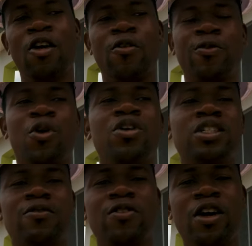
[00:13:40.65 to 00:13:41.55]
of
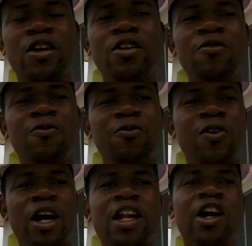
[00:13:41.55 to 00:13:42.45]
course the very
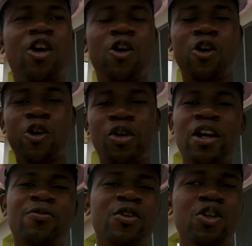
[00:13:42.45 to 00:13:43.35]
final or
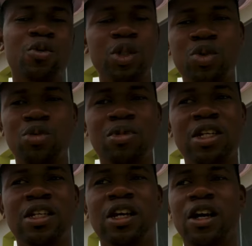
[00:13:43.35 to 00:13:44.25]
grand video which will
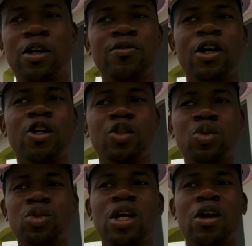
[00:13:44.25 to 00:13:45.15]
be the overall
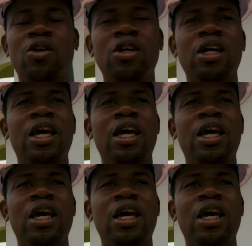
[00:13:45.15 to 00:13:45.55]
total